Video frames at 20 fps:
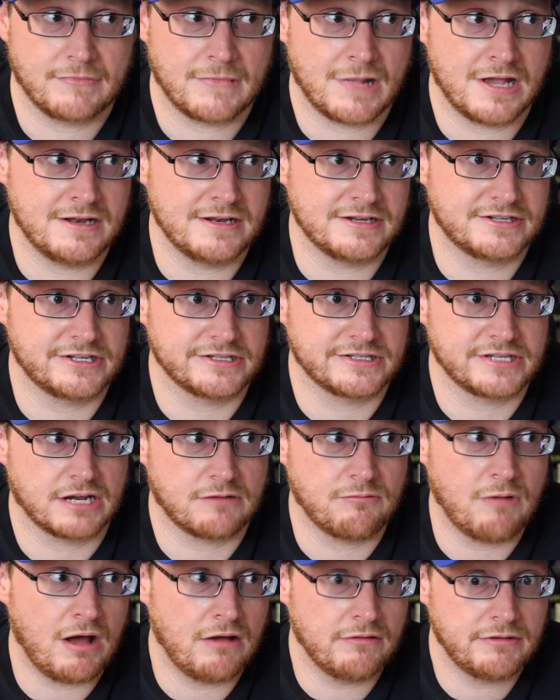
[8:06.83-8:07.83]
And it's just
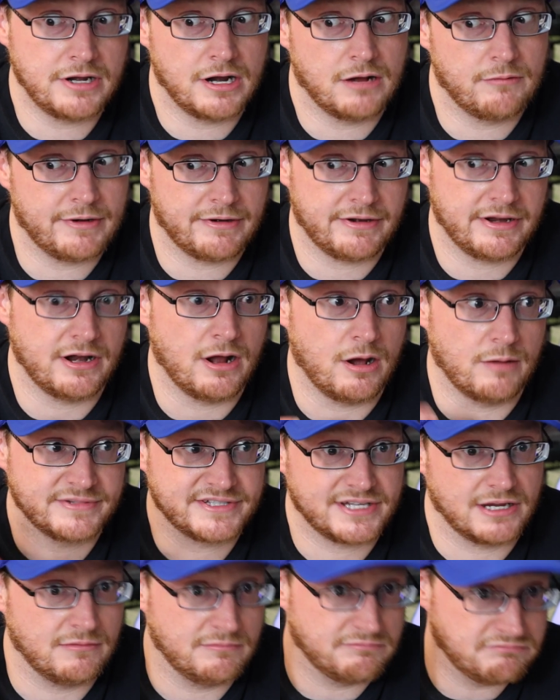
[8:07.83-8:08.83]
like, well, you know, we already know him,
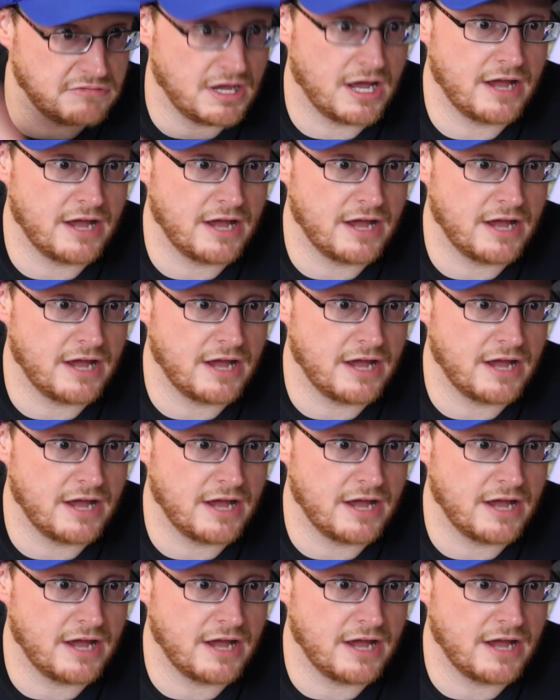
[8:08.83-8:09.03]
so